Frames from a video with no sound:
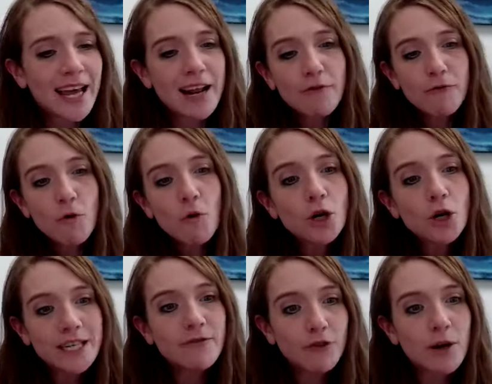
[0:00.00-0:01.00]
and have
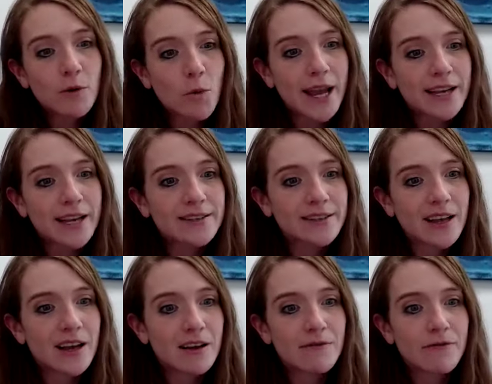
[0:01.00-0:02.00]
4 different ways
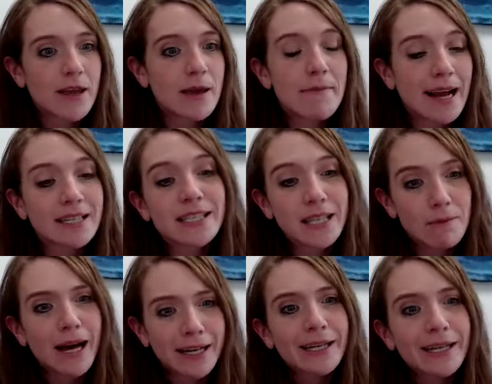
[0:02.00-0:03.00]
of impacting the
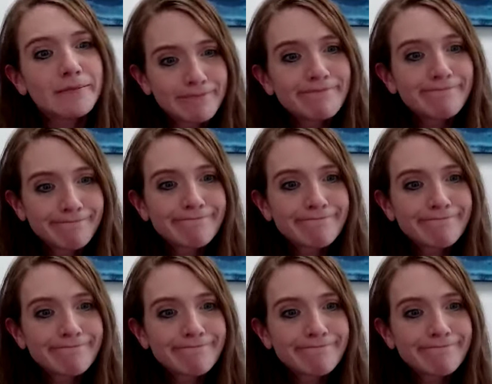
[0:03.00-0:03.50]
body.